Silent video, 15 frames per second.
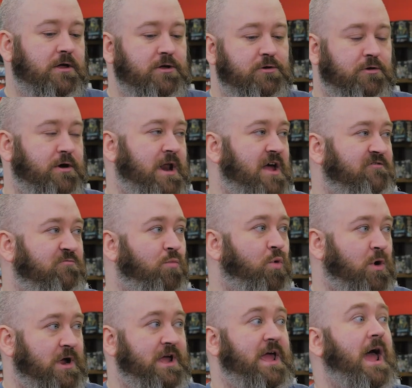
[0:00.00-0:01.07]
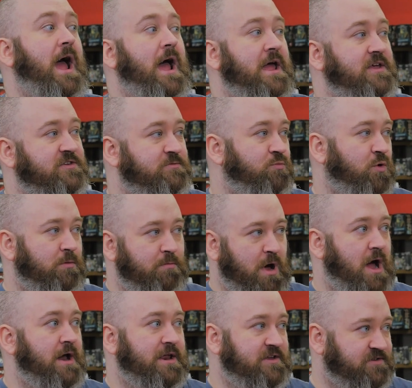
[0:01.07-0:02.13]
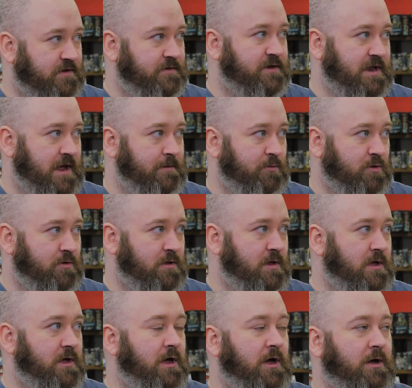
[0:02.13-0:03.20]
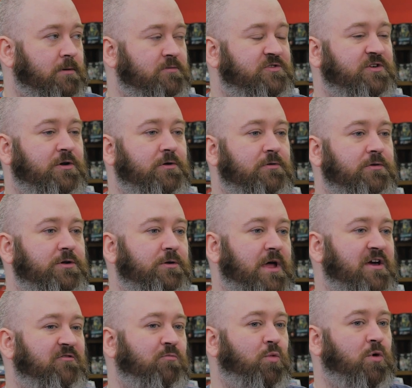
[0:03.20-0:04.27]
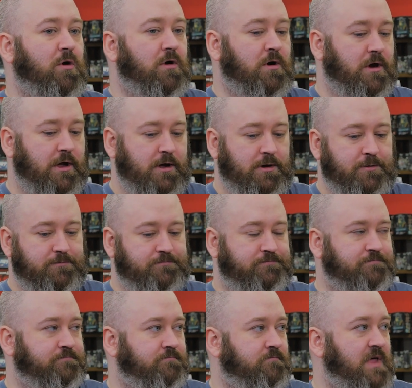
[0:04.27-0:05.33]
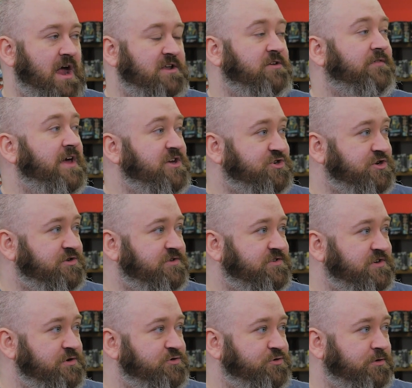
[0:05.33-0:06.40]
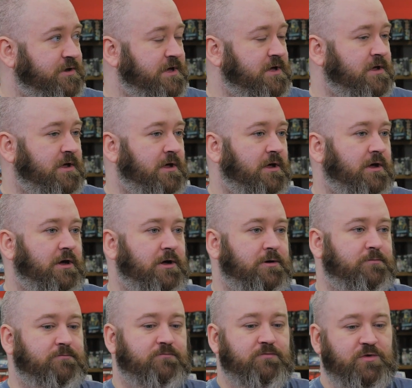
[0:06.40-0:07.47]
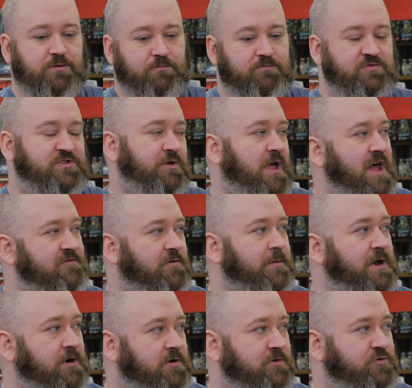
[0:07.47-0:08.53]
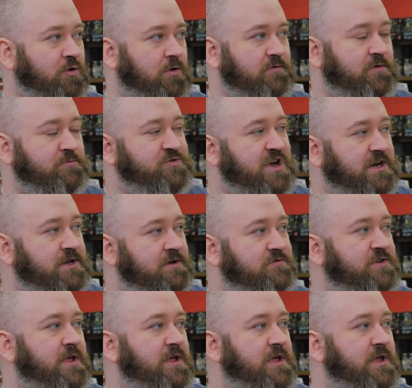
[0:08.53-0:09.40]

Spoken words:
you're going to have more guys, more bodies on the table. So you'll have more activations usually. You'll have a better control of objectives.